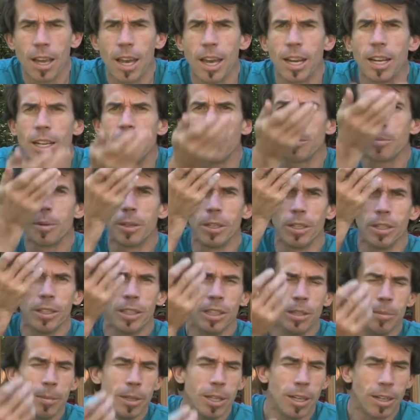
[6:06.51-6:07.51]
and I just put a
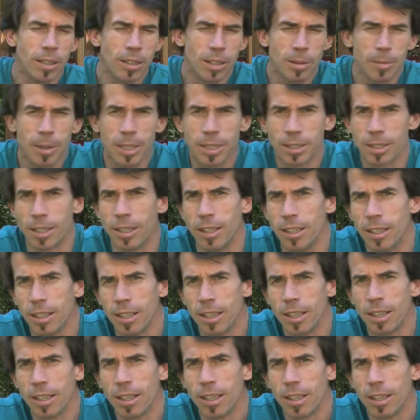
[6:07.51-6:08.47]
little bit under my tongue.